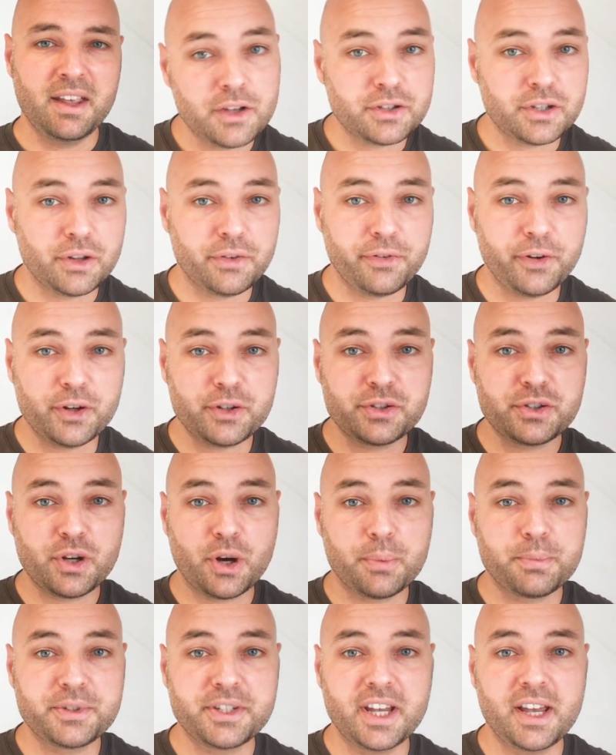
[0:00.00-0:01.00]
So the first
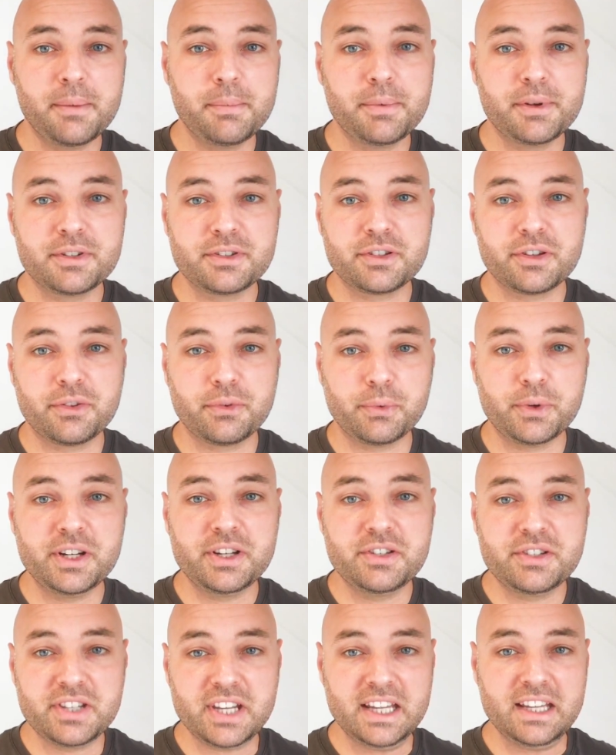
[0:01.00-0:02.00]
top tip is the 3
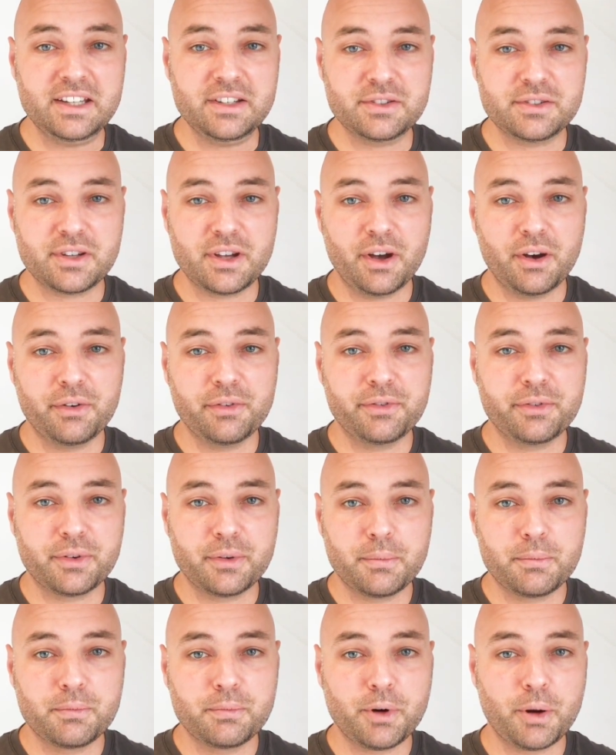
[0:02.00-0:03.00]
C's of
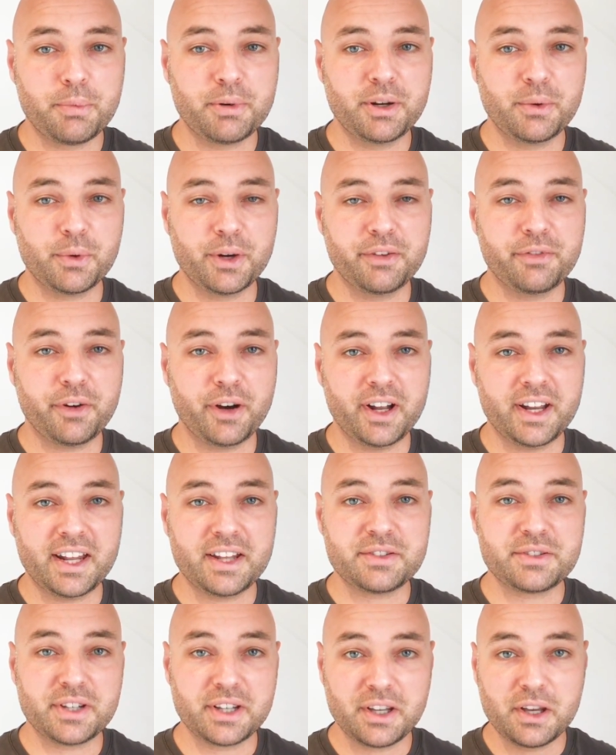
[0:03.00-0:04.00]
property
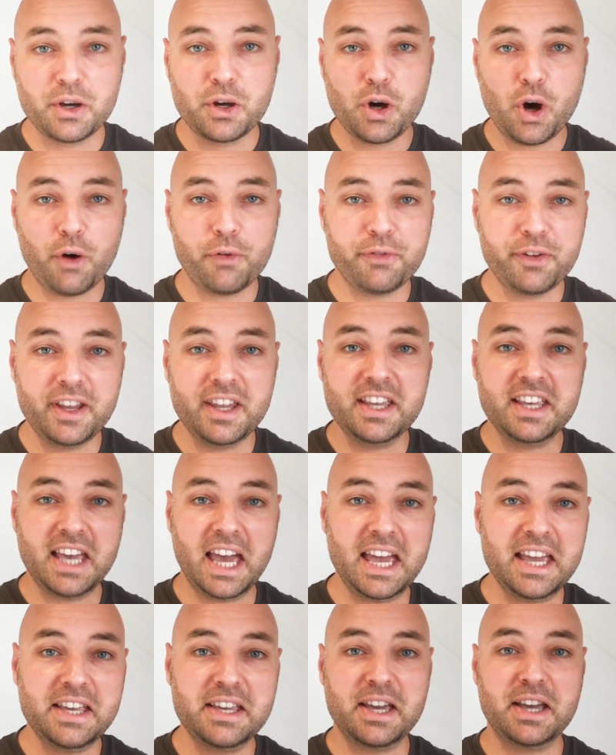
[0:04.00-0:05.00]
refinancing: coffee,
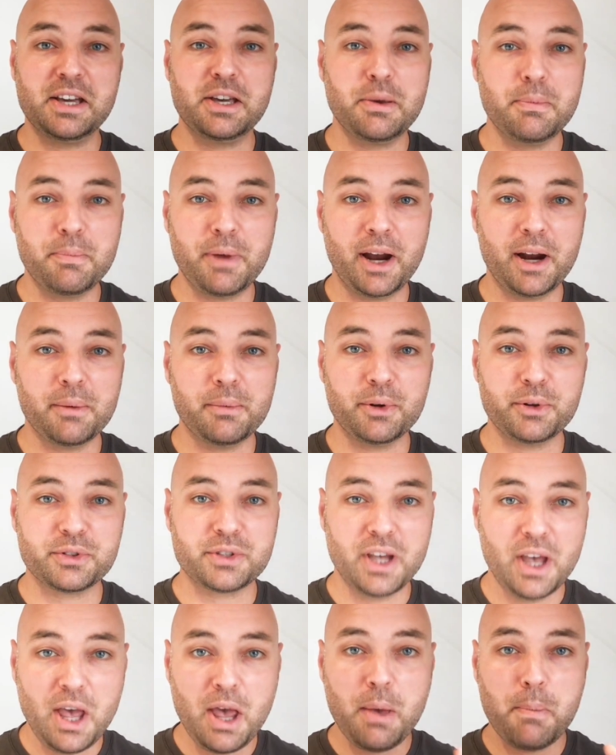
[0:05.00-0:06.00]
cake, and comparables.
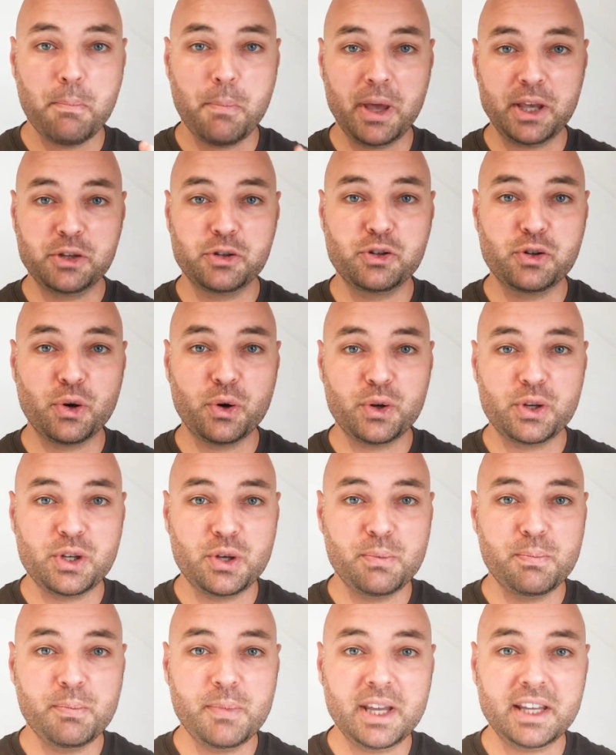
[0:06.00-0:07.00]
Make sure
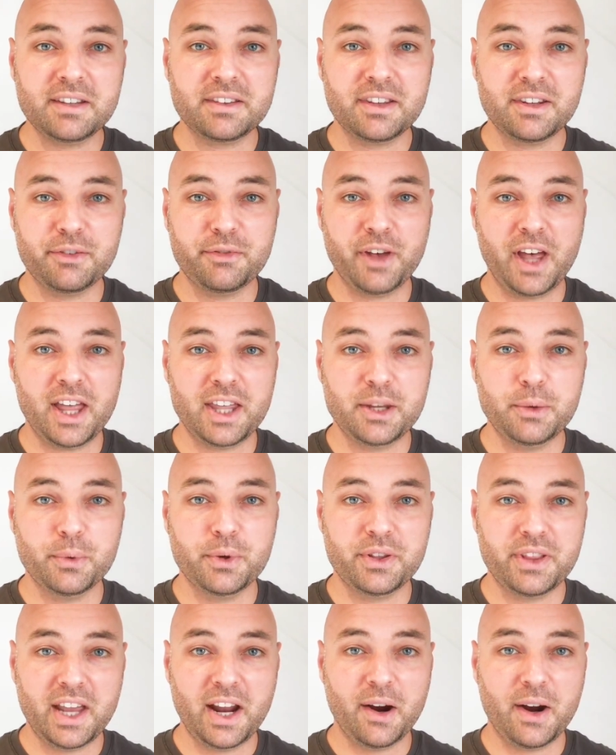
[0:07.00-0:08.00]
you meet the
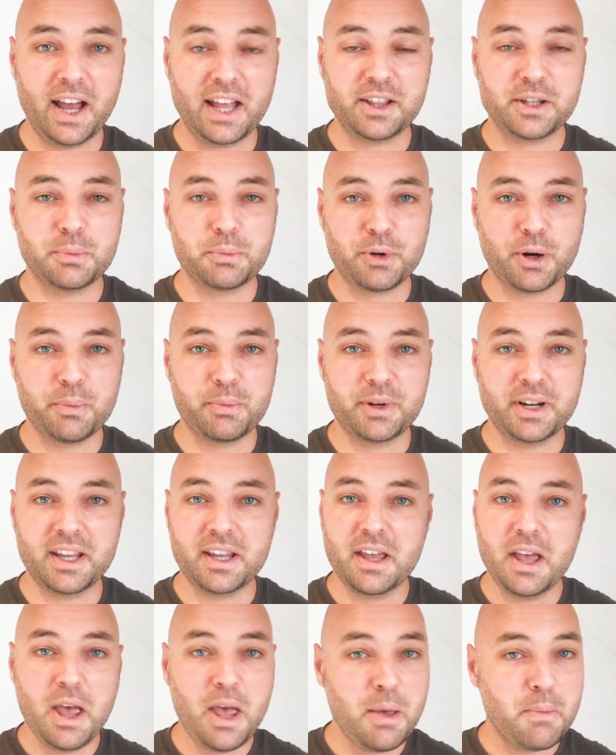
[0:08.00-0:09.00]
valuer there at the
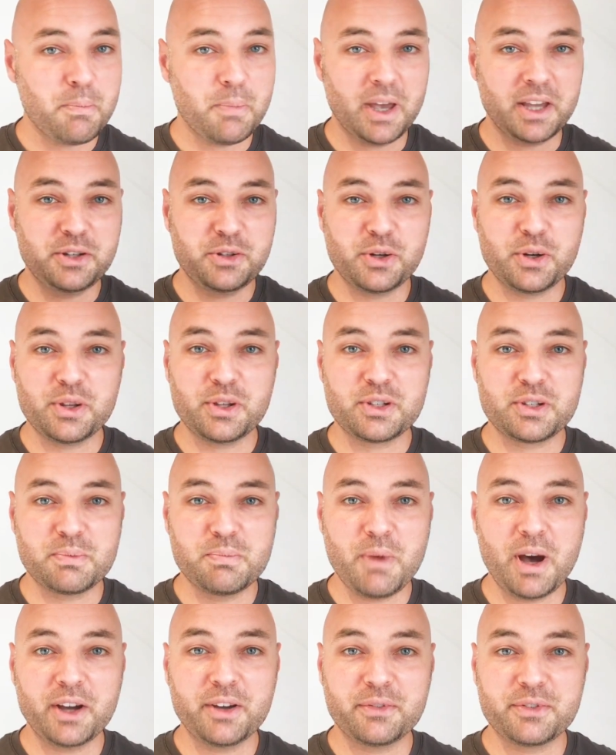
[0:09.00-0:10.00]
property. Make sure there's a
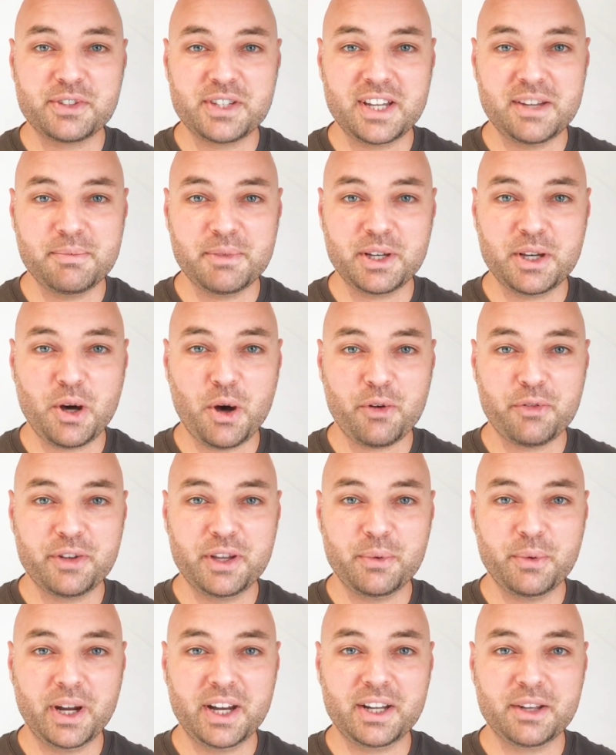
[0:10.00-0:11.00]
mug of steaming
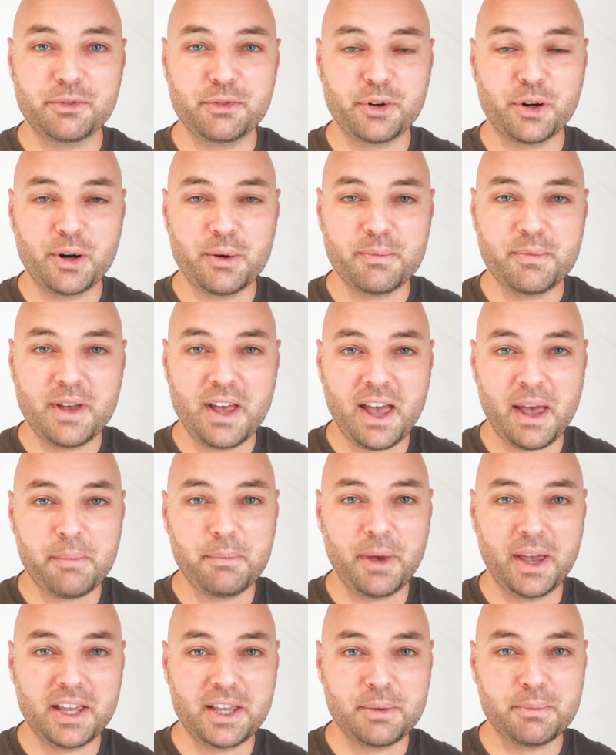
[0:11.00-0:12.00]
coffee waiting for them,
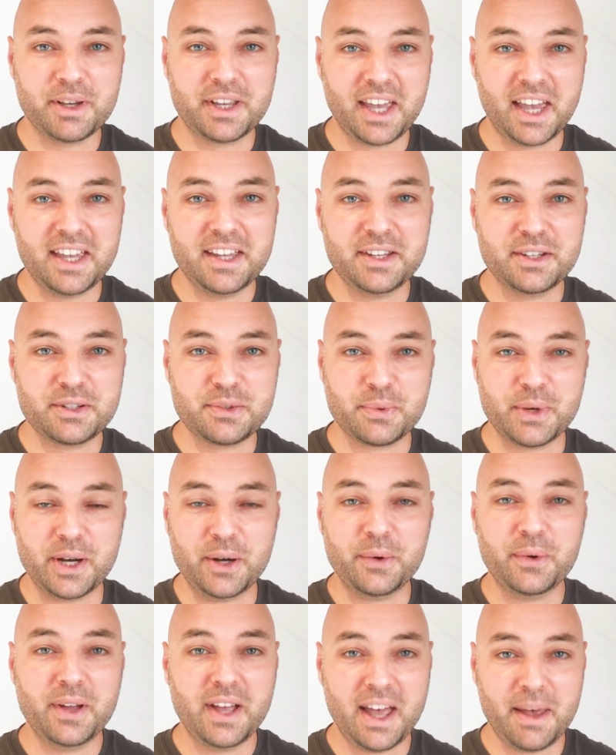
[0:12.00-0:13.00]
and bake them a cake as
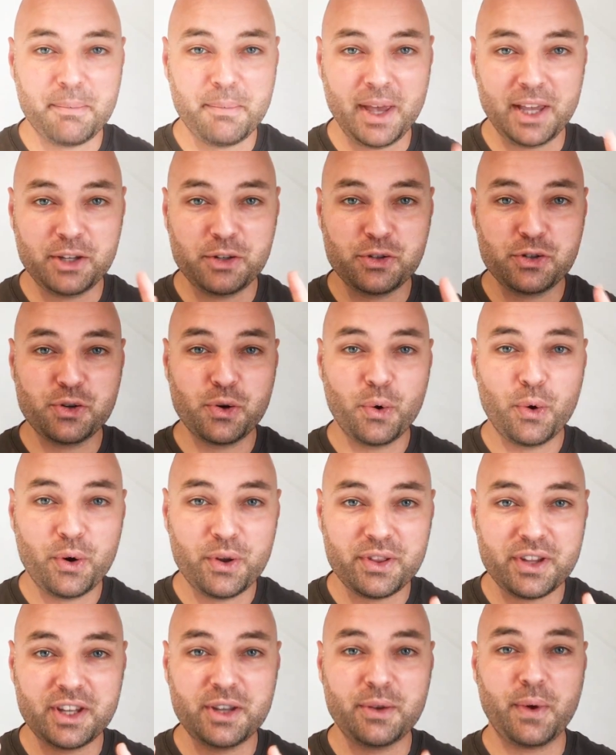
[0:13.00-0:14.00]
well. And make
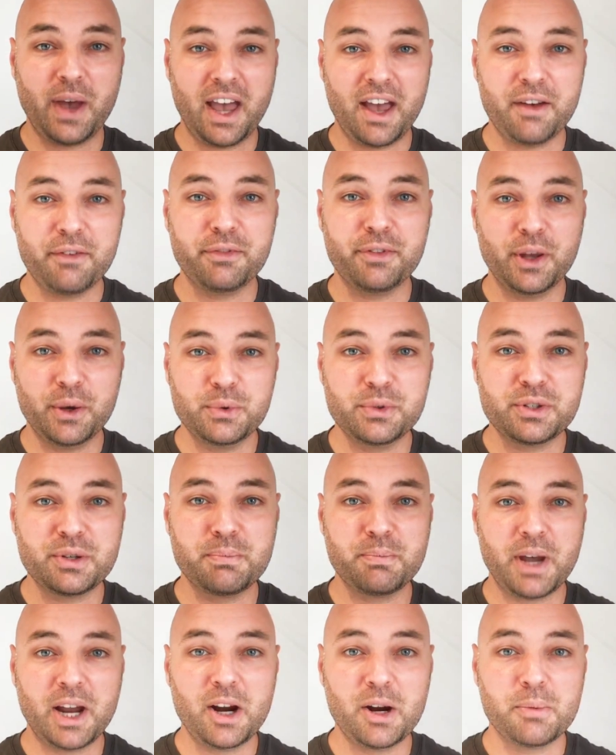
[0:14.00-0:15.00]
sure that you have those
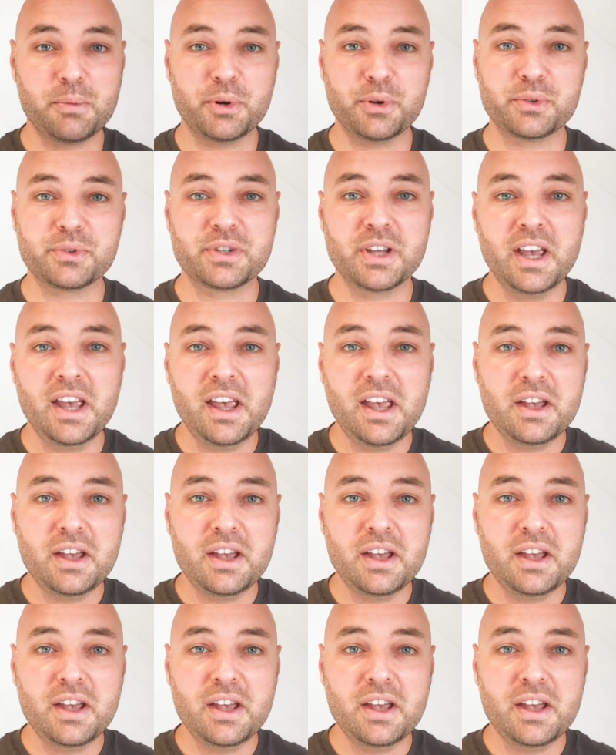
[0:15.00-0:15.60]
comparables.